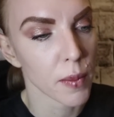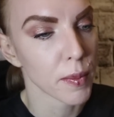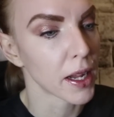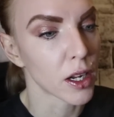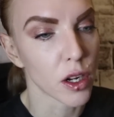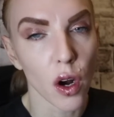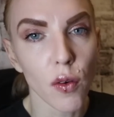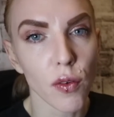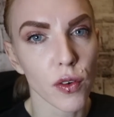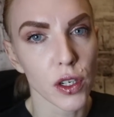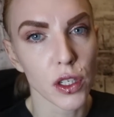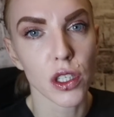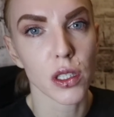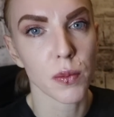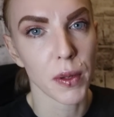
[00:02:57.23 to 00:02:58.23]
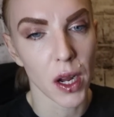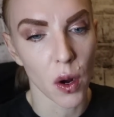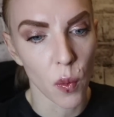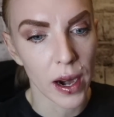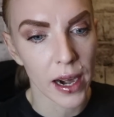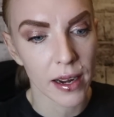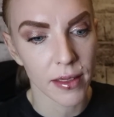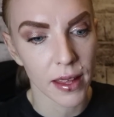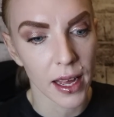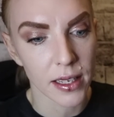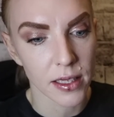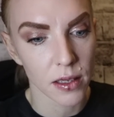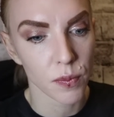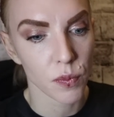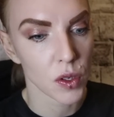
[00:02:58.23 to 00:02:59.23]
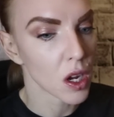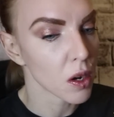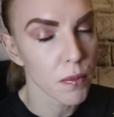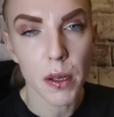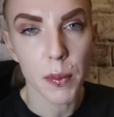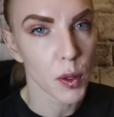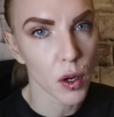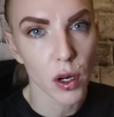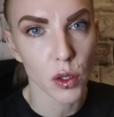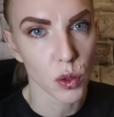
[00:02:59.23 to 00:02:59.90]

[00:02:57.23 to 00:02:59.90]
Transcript: I'm like, go for it. Just be aware that people are